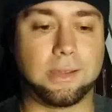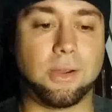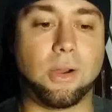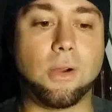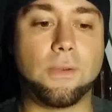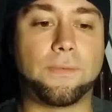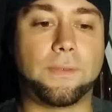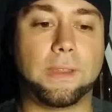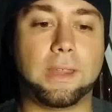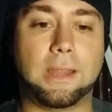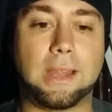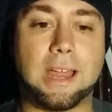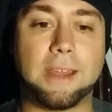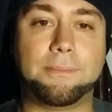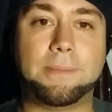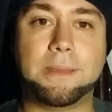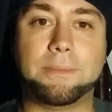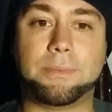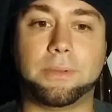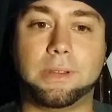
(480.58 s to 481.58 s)
So hopefully a lot
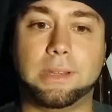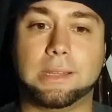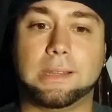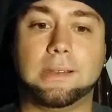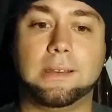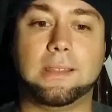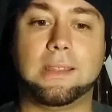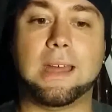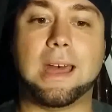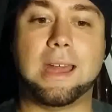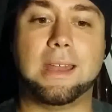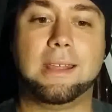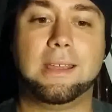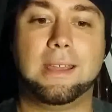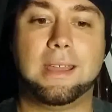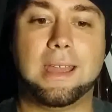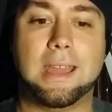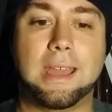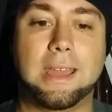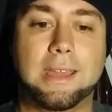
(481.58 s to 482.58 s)
of people listen to that
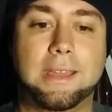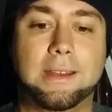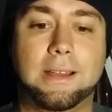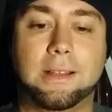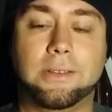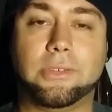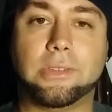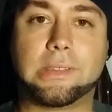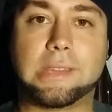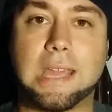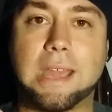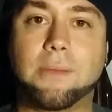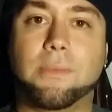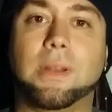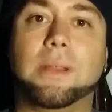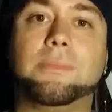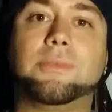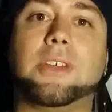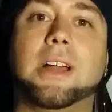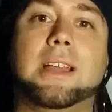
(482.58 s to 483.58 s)
and understand
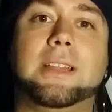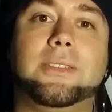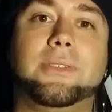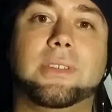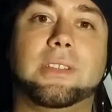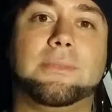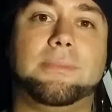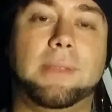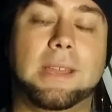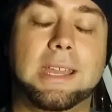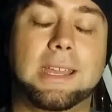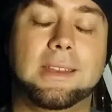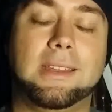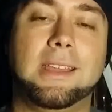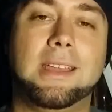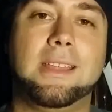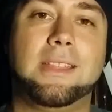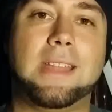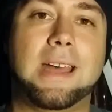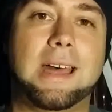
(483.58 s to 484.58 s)
what I'm trying to explain,
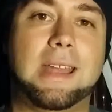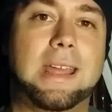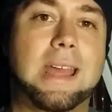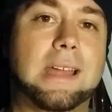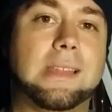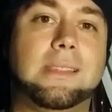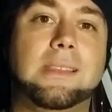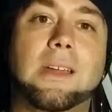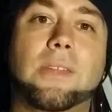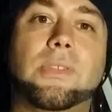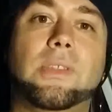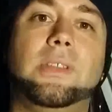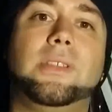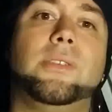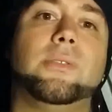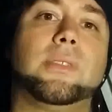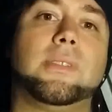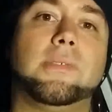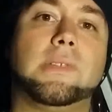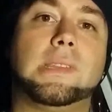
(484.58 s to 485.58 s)
that it has nothing to
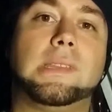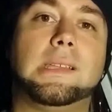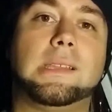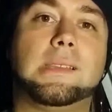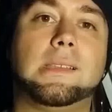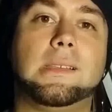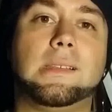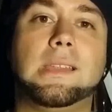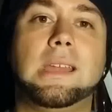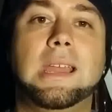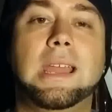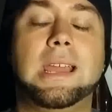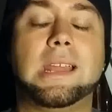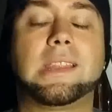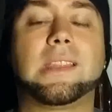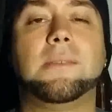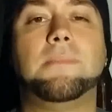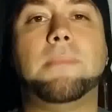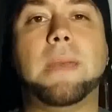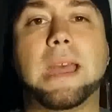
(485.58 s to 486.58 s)
do with the resistance.
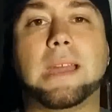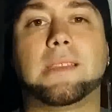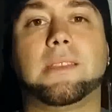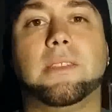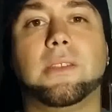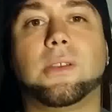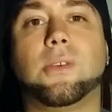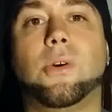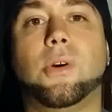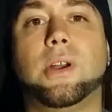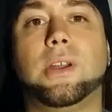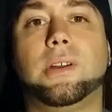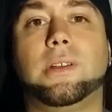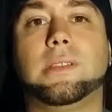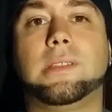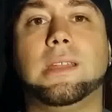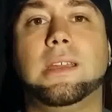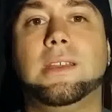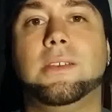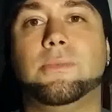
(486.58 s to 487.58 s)
It's the mass of the
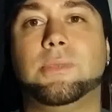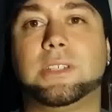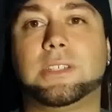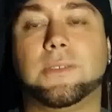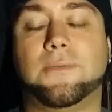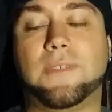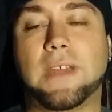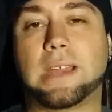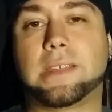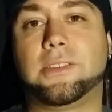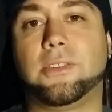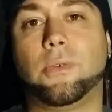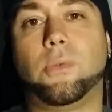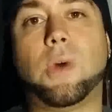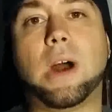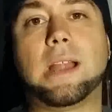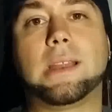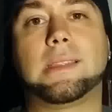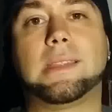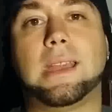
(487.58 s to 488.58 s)
coils, which affects your
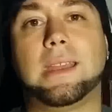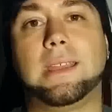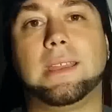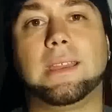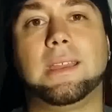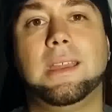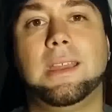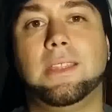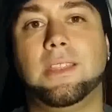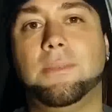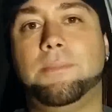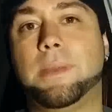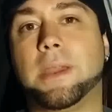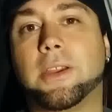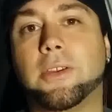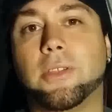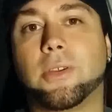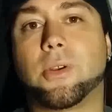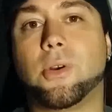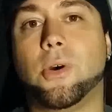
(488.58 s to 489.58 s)
watt setting. The
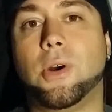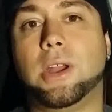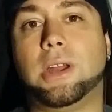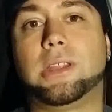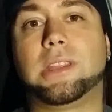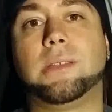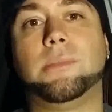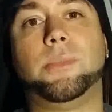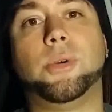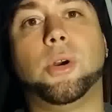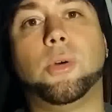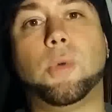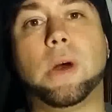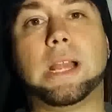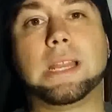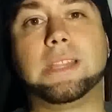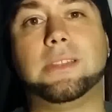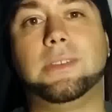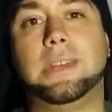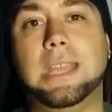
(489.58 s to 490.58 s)
bigger the coils, the more
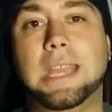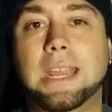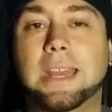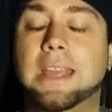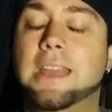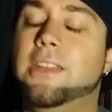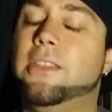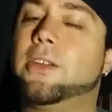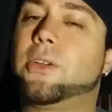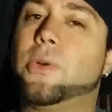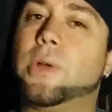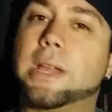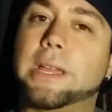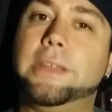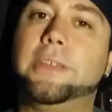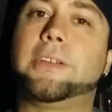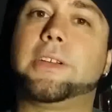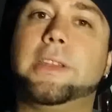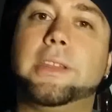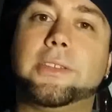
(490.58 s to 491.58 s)
watts you need, the quicker
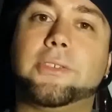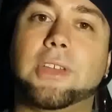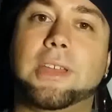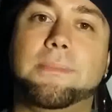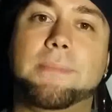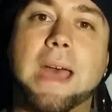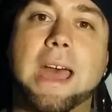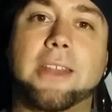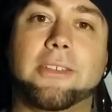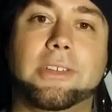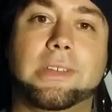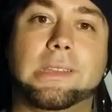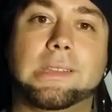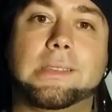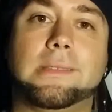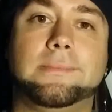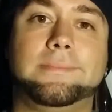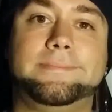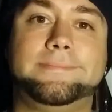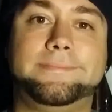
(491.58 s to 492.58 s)
you're going to drain
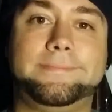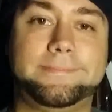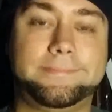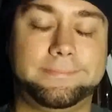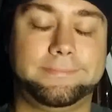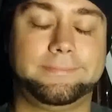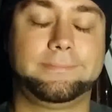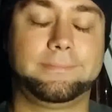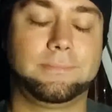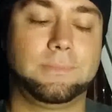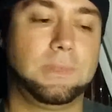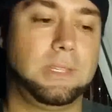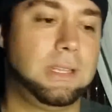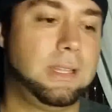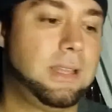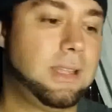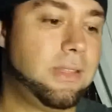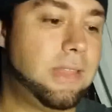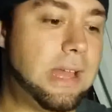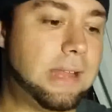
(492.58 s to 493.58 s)
batteries.
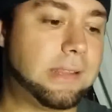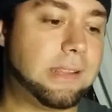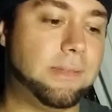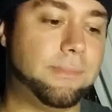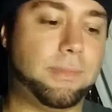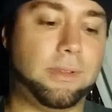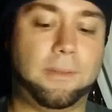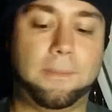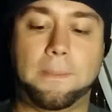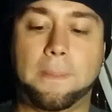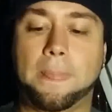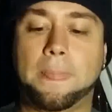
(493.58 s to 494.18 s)
That's simple.